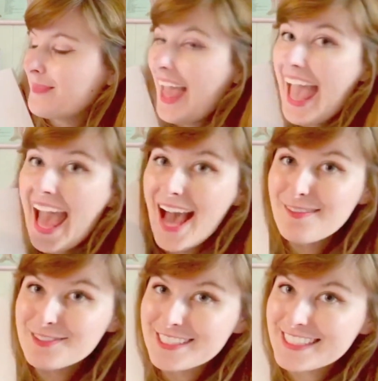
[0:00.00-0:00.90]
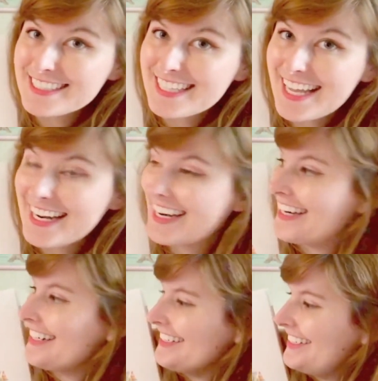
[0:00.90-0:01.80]
after
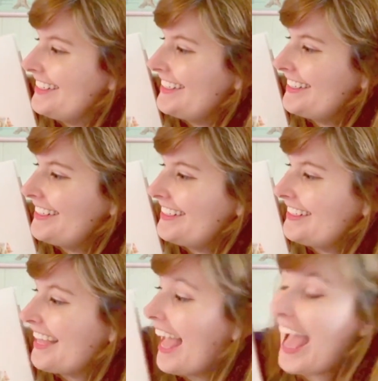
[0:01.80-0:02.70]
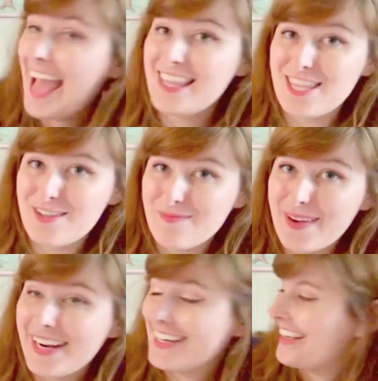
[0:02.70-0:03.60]
dinner, at the
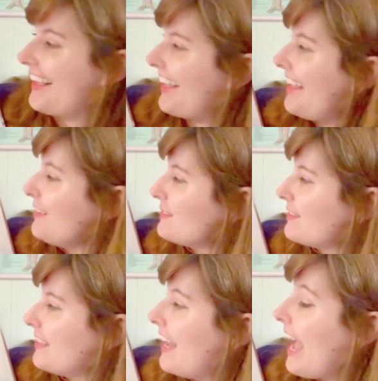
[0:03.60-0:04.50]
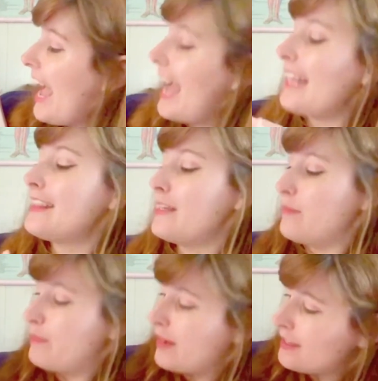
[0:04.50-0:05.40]
market, at the
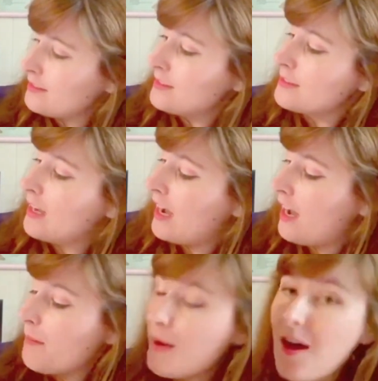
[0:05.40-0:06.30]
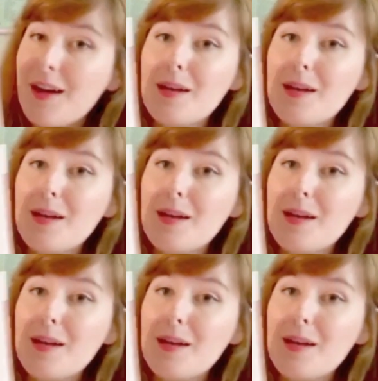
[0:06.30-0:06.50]
bus stop, on a